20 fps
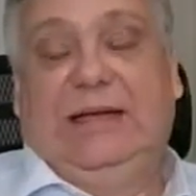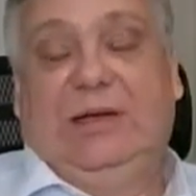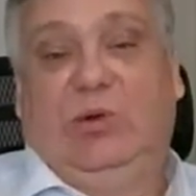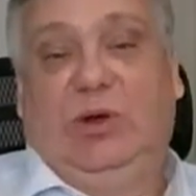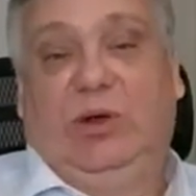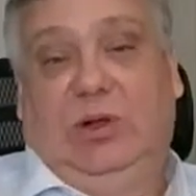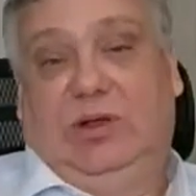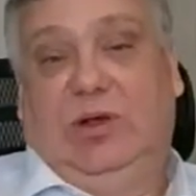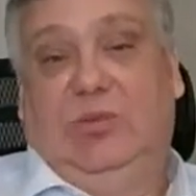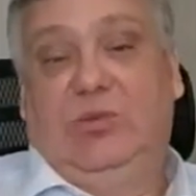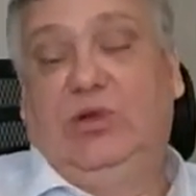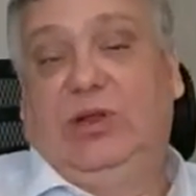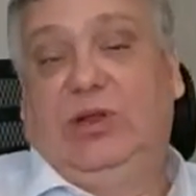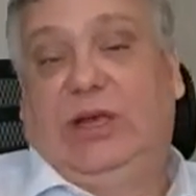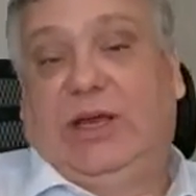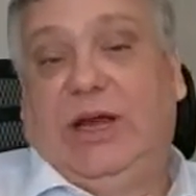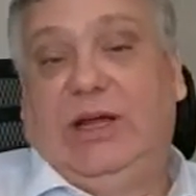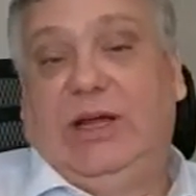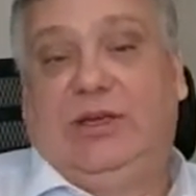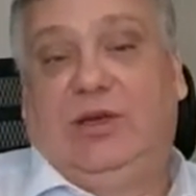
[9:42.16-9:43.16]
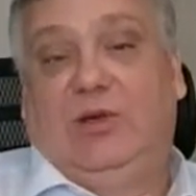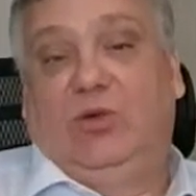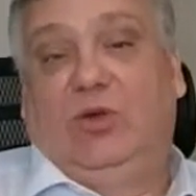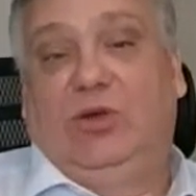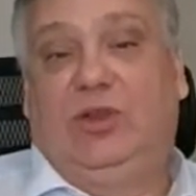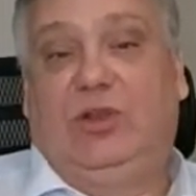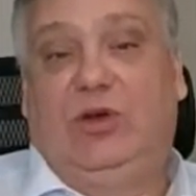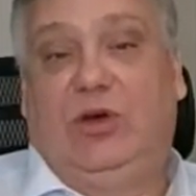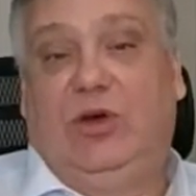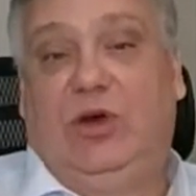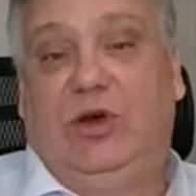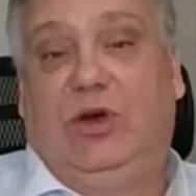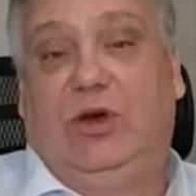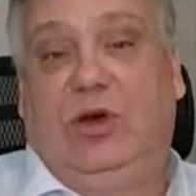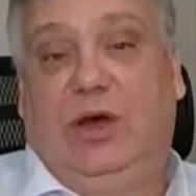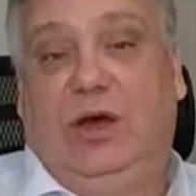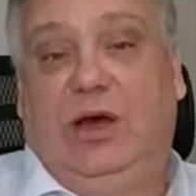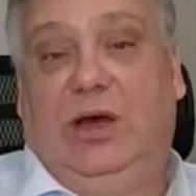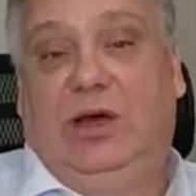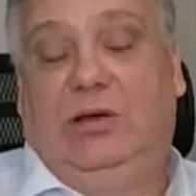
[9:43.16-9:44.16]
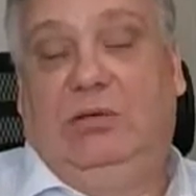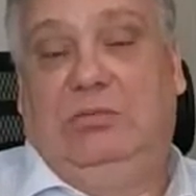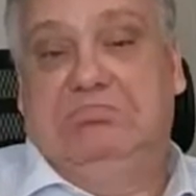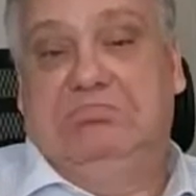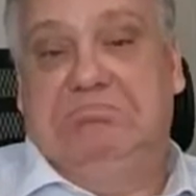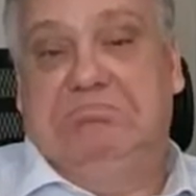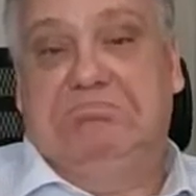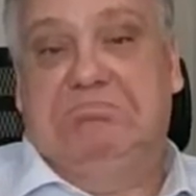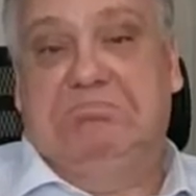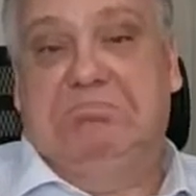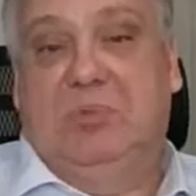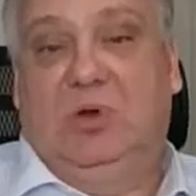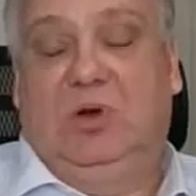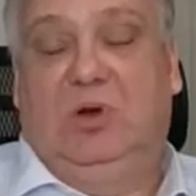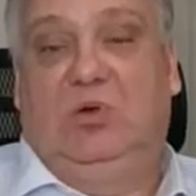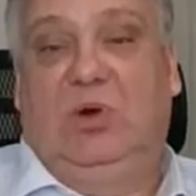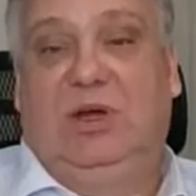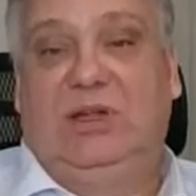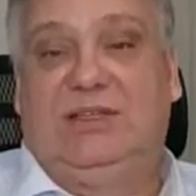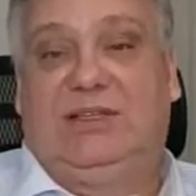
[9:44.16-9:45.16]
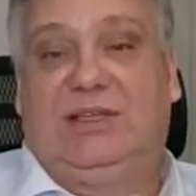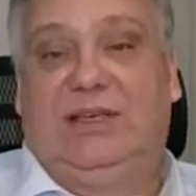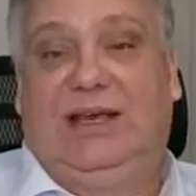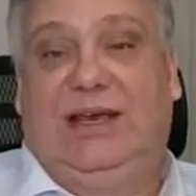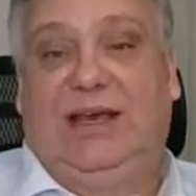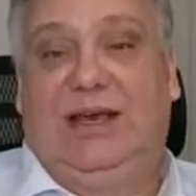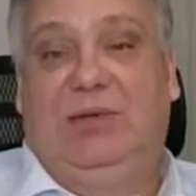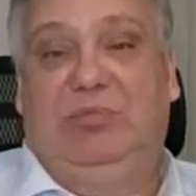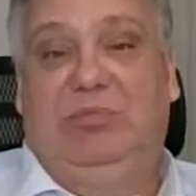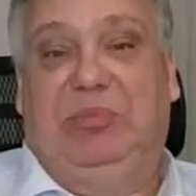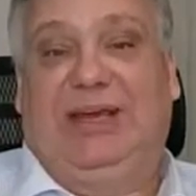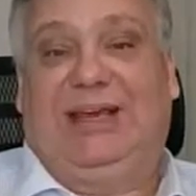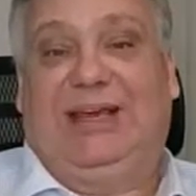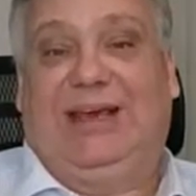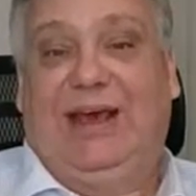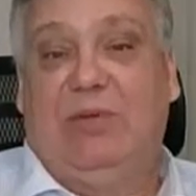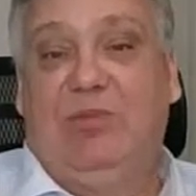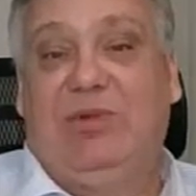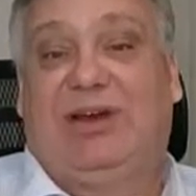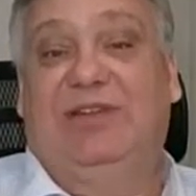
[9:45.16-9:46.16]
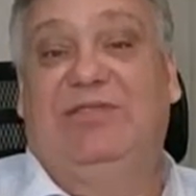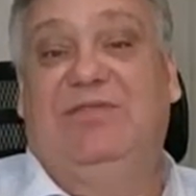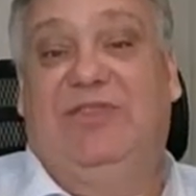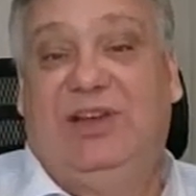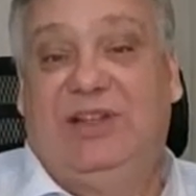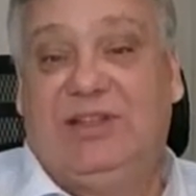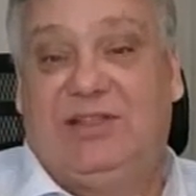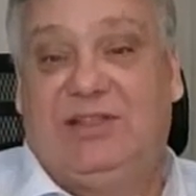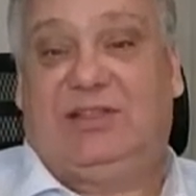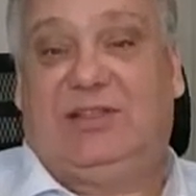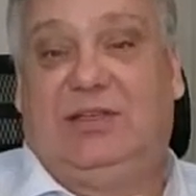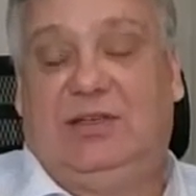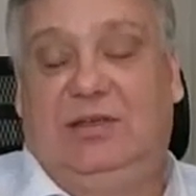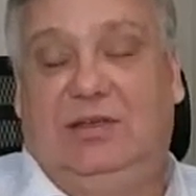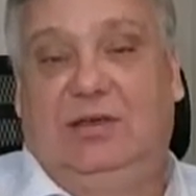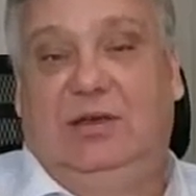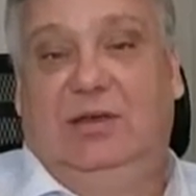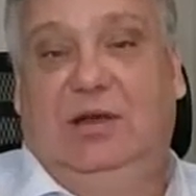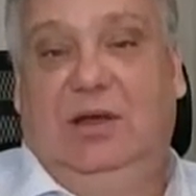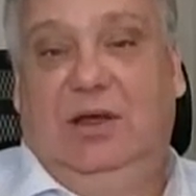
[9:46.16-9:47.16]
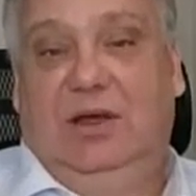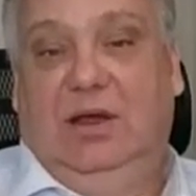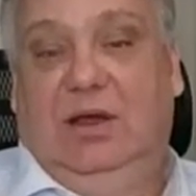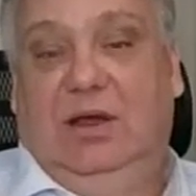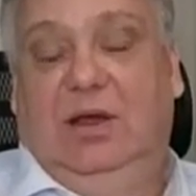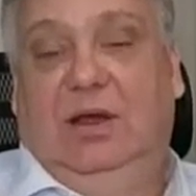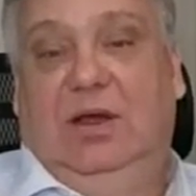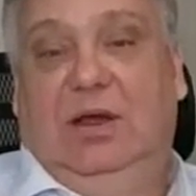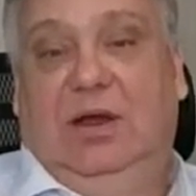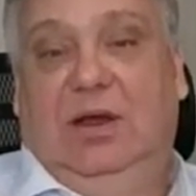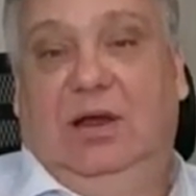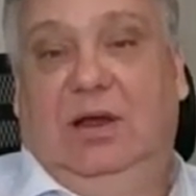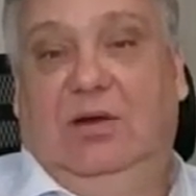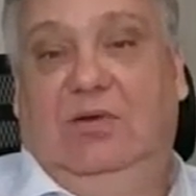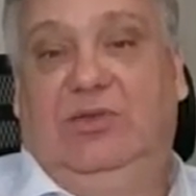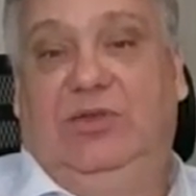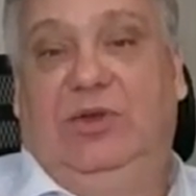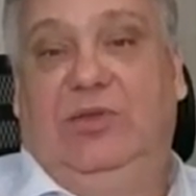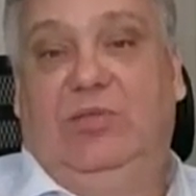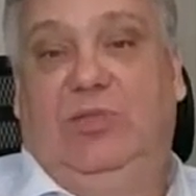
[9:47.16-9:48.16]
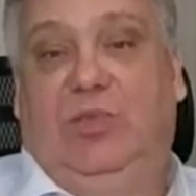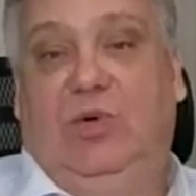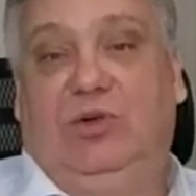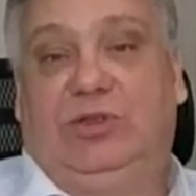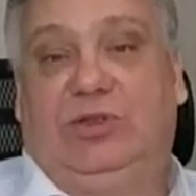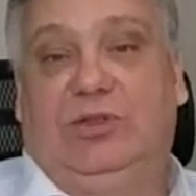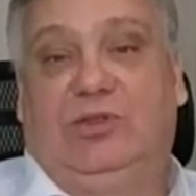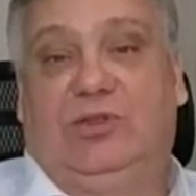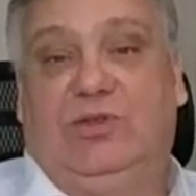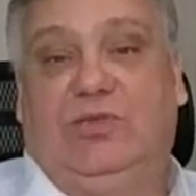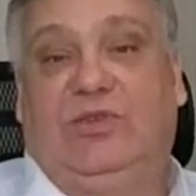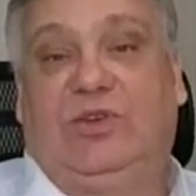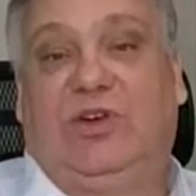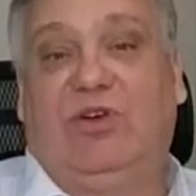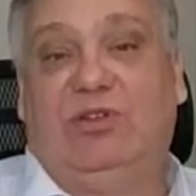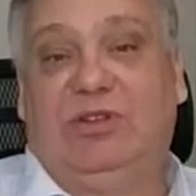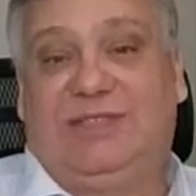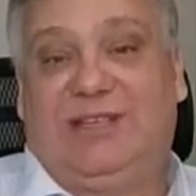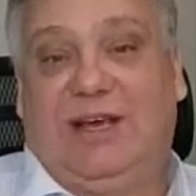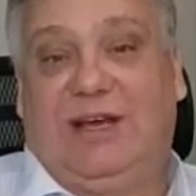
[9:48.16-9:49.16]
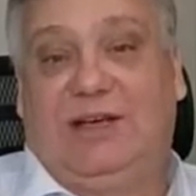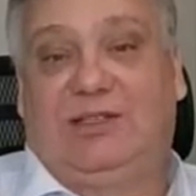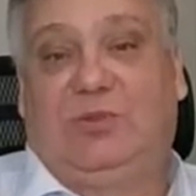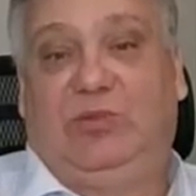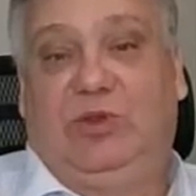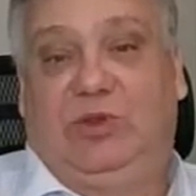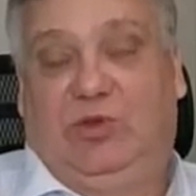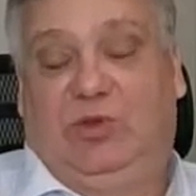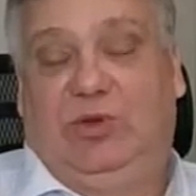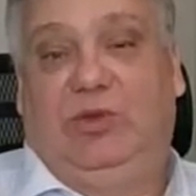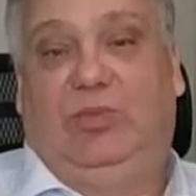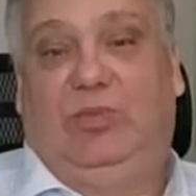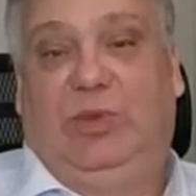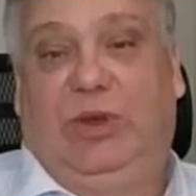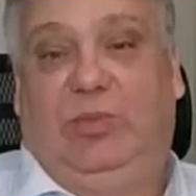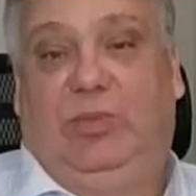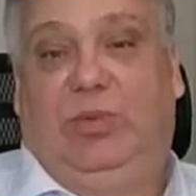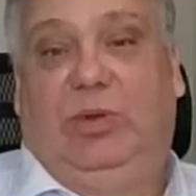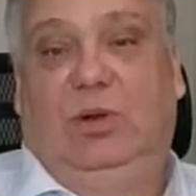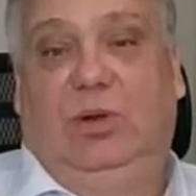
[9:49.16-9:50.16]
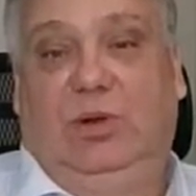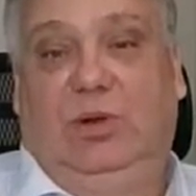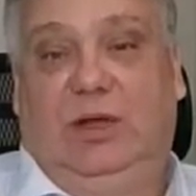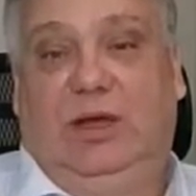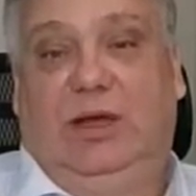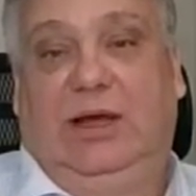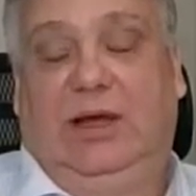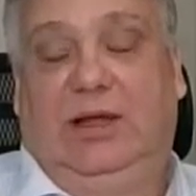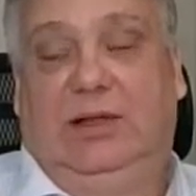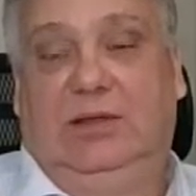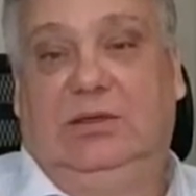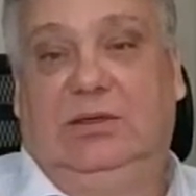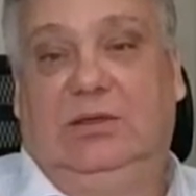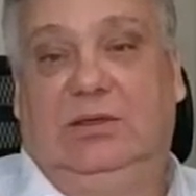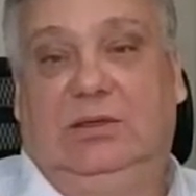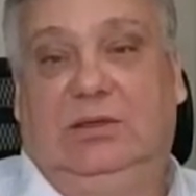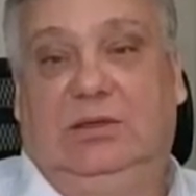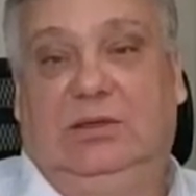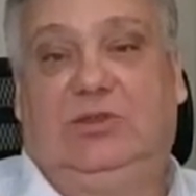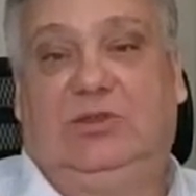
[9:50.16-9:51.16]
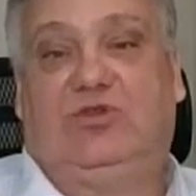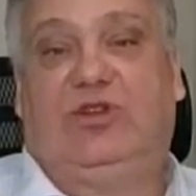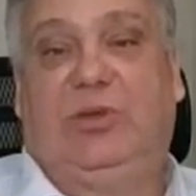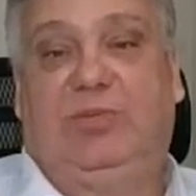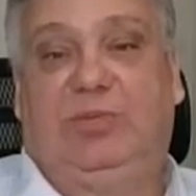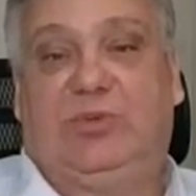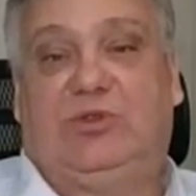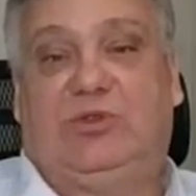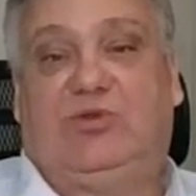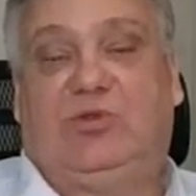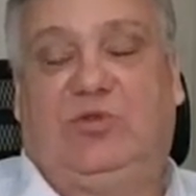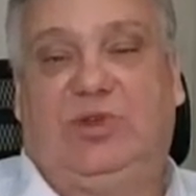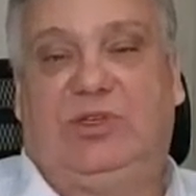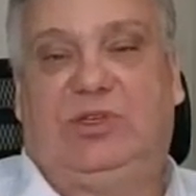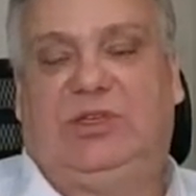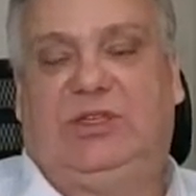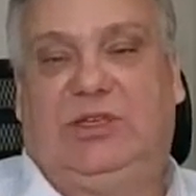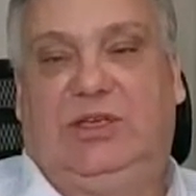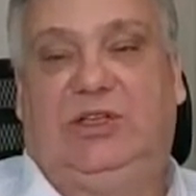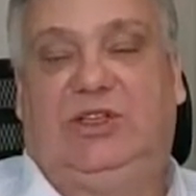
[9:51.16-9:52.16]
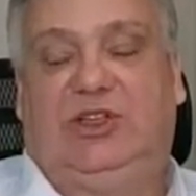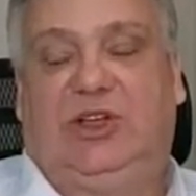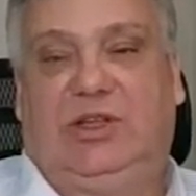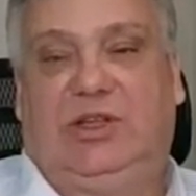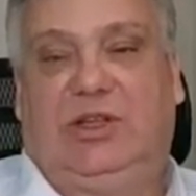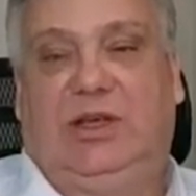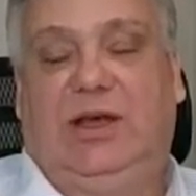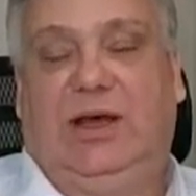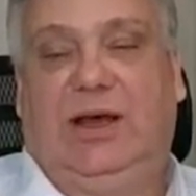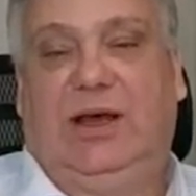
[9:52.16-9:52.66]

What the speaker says: Well, communicating with her, I once again became convinced of the importance of contacts between people and trips to visit each other.